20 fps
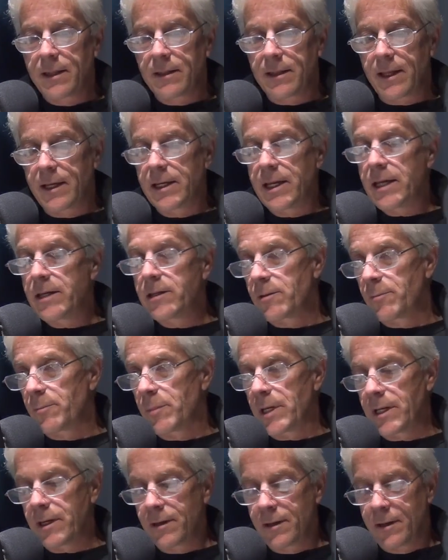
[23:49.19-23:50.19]
They need to
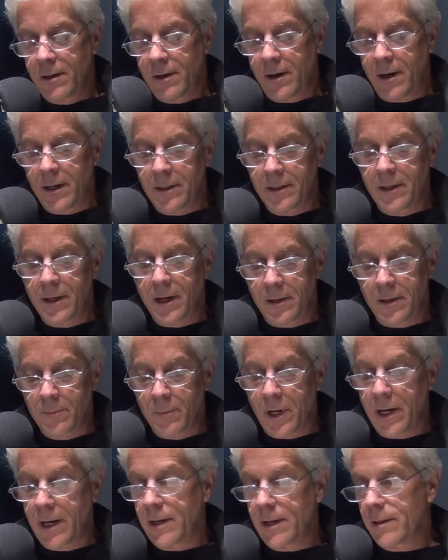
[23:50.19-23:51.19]
be undone
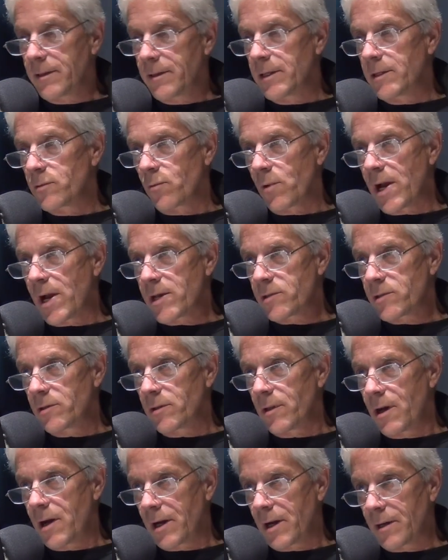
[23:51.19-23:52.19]
by these
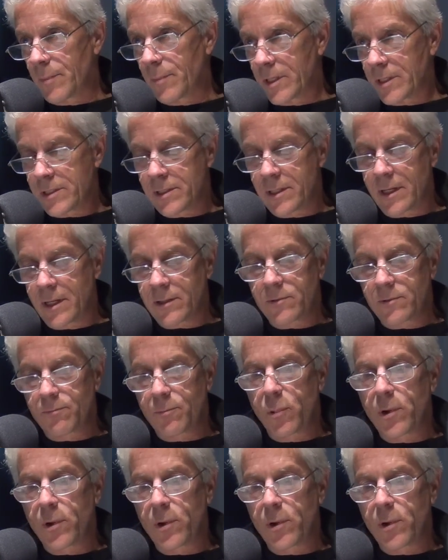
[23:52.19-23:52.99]
rational arguments that